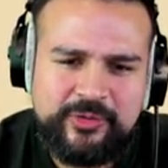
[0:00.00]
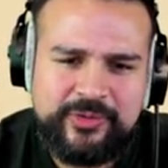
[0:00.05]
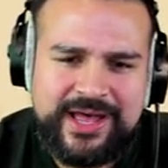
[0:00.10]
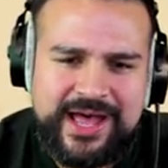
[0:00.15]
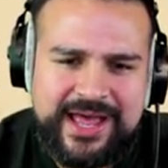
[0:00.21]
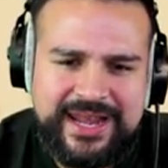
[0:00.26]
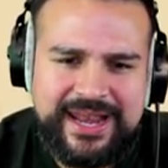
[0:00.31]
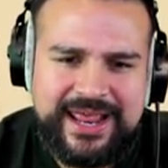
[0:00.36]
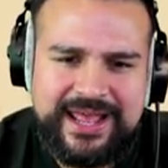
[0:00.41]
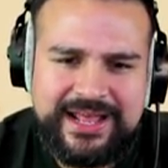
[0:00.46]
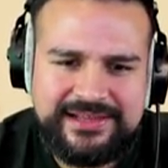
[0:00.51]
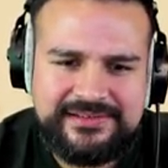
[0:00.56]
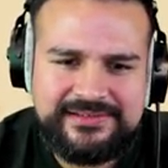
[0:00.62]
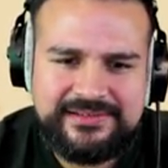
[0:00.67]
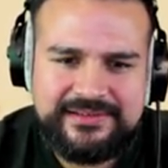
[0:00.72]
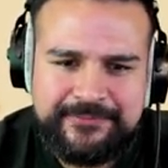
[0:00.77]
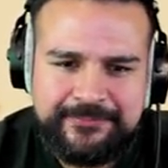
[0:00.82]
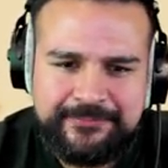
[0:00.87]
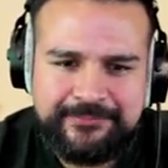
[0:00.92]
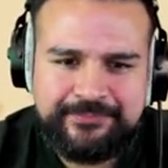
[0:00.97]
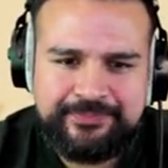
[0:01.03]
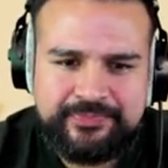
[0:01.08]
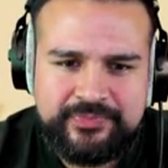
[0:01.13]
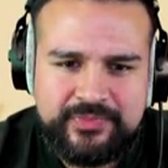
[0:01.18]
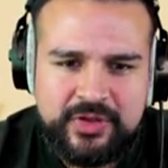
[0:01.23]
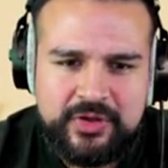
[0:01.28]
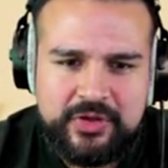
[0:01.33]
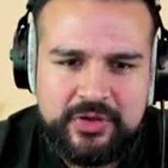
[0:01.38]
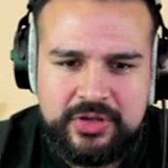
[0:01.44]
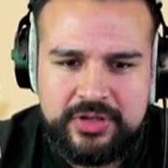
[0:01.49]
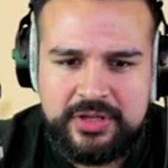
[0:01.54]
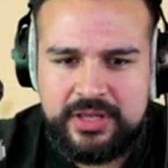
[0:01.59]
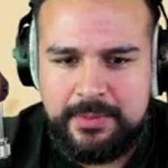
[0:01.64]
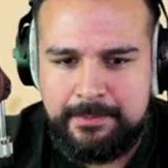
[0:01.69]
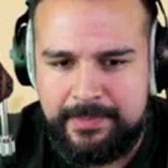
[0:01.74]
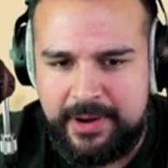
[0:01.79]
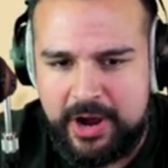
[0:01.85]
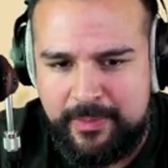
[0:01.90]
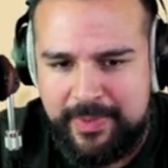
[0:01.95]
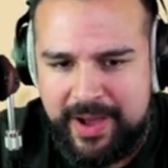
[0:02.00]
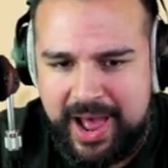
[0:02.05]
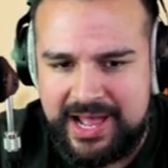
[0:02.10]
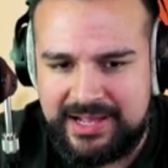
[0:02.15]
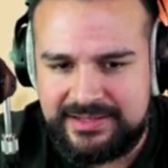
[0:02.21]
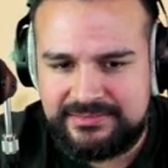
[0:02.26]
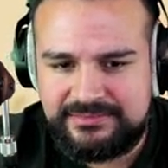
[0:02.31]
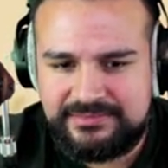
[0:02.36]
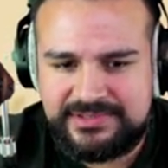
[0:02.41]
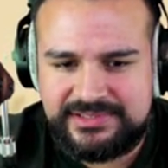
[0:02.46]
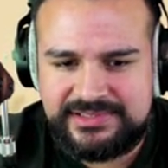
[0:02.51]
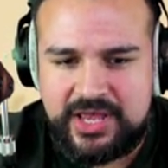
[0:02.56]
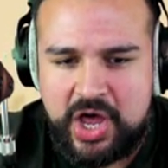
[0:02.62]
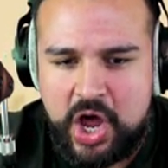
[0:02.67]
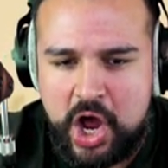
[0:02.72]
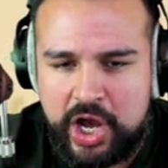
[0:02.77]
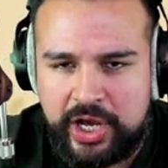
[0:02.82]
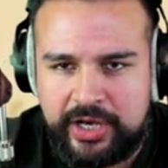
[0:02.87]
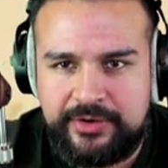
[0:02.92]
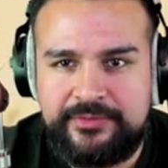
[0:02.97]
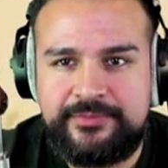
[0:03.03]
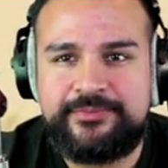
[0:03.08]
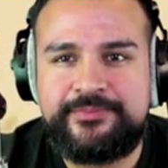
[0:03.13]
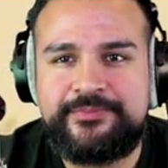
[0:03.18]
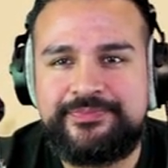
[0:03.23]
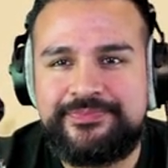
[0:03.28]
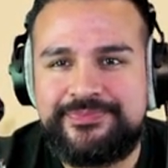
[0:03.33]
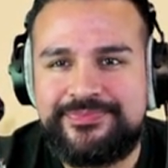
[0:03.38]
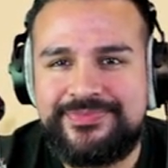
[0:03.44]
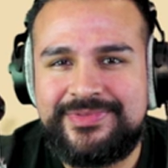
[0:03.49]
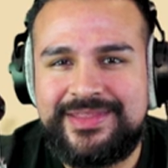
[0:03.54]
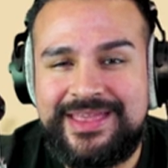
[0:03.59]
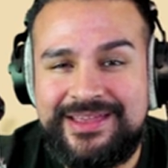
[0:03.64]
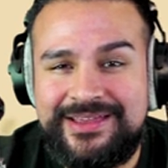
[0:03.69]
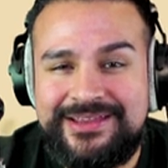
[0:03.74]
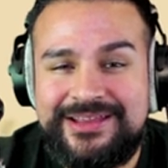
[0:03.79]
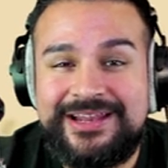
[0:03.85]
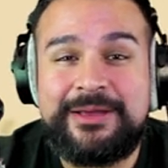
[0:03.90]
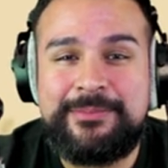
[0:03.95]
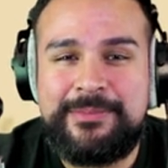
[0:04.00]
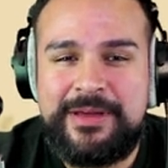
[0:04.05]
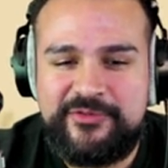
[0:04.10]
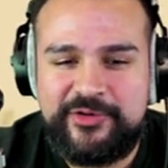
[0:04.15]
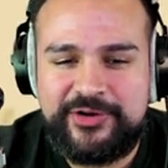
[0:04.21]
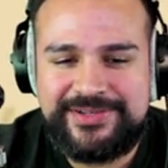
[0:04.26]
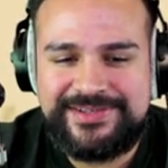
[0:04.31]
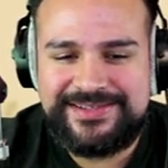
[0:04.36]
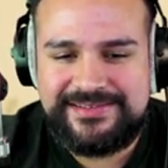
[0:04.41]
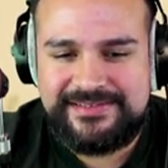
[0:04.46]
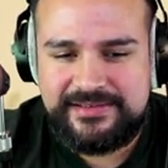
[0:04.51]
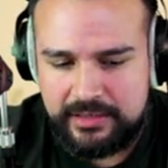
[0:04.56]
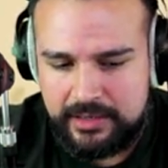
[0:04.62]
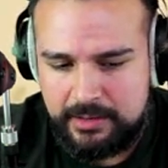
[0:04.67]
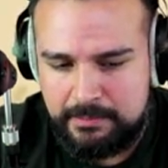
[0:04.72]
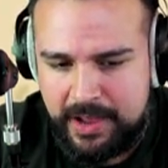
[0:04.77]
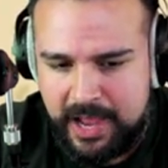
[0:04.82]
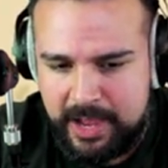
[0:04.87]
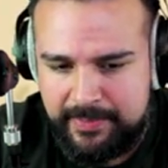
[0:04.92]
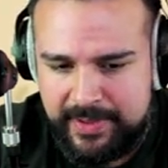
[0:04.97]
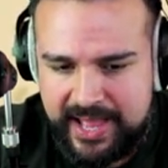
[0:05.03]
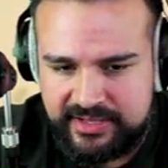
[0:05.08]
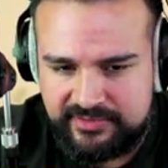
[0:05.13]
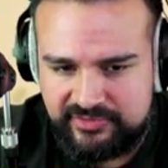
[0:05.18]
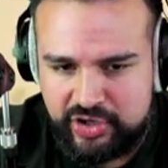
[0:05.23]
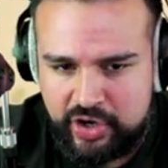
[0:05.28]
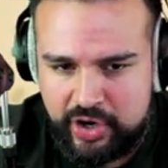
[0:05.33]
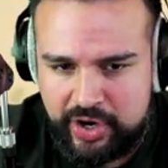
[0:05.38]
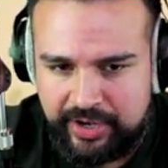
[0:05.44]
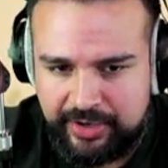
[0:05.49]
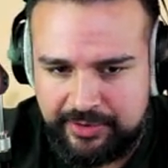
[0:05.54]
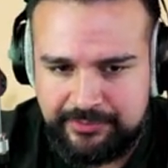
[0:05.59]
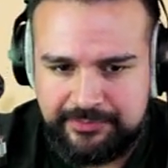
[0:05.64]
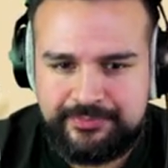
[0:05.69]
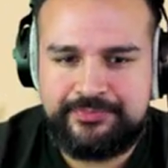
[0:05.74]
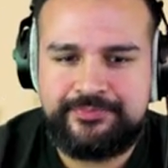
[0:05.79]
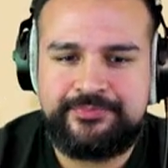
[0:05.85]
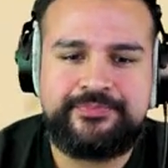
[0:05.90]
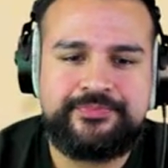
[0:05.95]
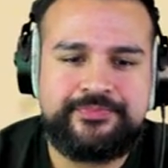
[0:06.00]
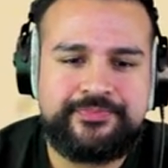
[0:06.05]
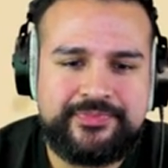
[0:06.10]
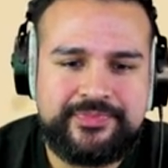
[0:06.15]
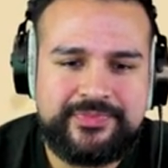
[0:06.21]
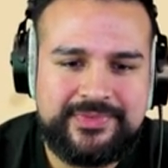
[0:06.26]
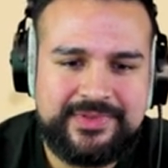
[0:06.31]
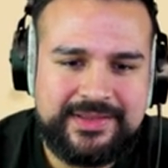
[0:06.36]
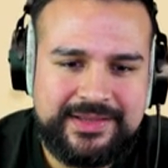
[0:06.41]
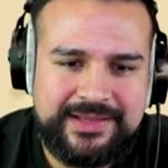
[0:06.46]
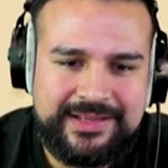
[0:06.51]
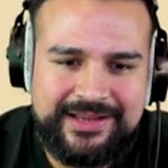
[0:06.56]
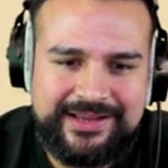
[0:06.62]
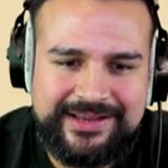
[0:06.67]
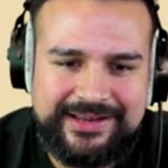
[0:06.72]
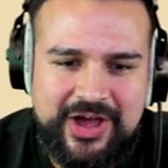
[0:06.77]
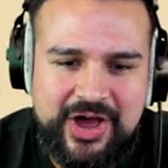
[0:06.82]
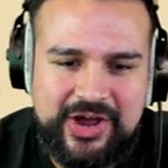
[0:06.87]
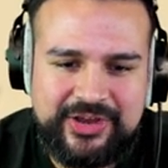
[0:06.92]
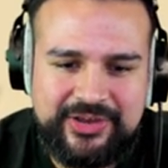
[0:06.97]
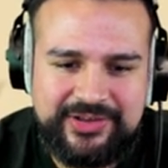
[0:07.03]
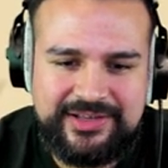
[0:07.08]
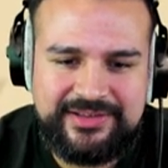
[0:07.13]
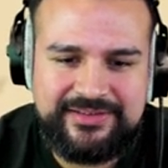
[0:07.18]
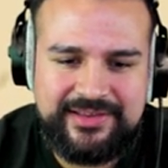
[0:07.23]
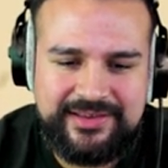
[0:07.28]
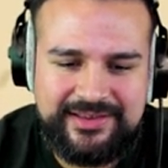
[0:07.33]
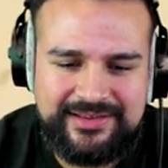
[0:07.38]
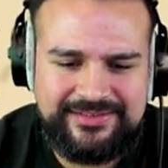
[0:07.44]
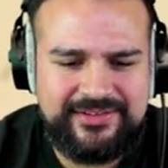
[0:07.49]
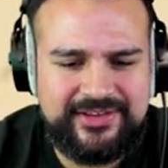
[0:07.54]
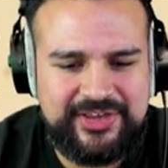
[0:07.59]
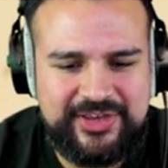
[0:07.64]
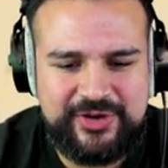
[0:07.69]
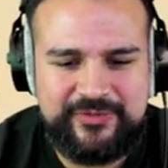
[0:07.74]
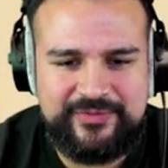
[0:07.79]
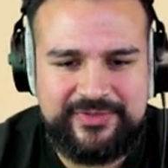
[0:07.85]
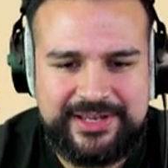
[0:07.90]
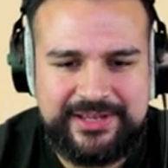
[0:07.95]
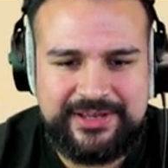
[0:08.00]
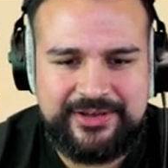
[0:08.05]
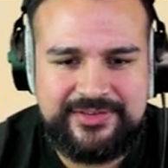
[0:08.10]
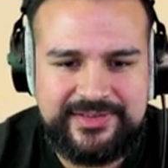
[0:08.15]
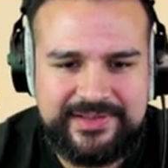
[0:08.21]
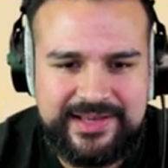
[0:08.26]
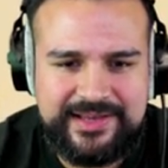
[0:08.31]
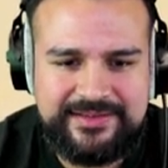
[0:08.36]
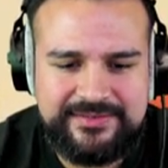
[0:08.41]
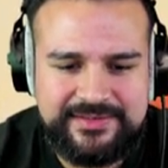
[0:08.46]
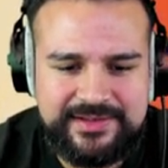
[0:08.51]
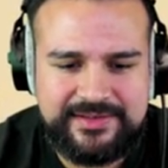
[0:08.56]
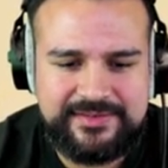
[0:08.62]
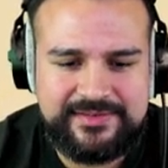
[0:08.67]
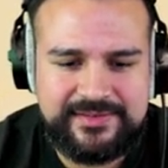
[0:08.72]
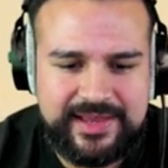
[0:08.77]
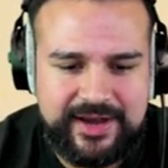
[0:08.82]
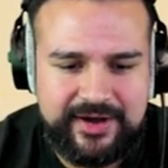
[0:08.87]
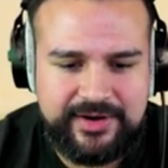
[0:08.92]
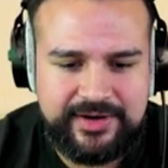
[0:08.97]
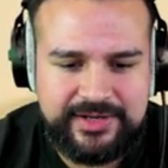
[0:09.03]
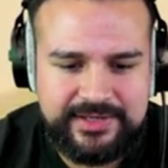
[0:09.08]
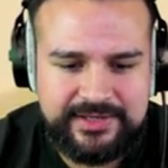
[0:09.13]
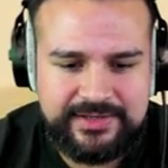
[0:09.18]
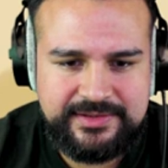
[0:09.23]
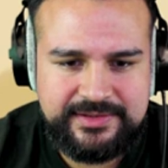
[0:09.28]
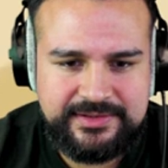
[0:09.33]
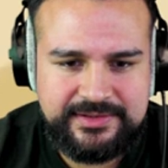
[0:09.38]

We got next. Baba, sorry. Like my voices? Baba, sorry. You know, it's, it's a cute video. This ain't, it? ain't scary.